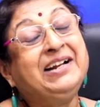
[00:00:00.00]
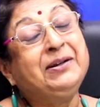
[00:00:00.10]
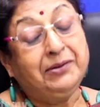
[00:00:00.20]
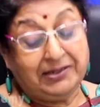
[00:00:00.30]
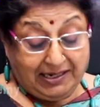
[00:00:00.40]

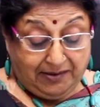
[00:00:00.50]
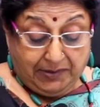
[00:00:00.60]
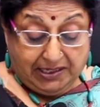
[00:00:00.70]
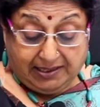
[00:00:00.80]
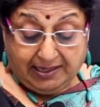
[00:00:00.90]
No, tell
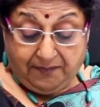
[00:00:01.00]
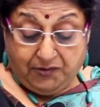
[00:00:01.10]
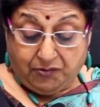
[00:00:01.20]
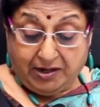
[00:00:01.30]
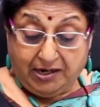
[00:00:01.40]
me some.
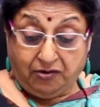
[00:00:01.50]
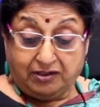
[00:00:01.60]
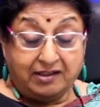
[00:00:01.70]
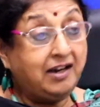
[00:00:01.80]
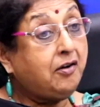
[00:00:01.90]
You
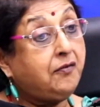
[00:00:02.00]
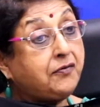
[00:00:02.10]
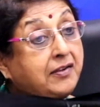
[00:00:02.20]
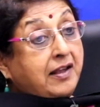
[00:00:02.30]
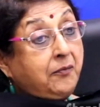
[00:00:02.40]
cannot think
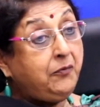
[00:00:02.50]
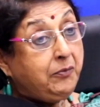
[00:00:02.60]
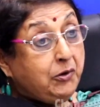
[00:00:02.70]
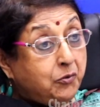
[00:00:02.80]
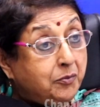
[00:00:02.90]
of some
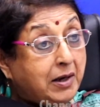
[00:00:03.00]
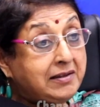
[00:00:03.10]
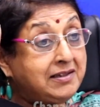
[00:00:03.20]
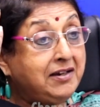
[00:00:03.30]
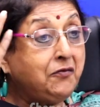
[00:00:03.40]
women who
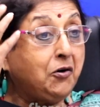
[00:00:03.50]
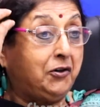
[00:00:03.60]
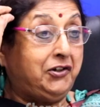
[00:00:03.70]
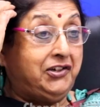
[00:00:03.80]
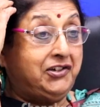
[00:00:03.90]
must have
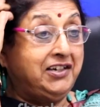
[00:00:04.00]
got it.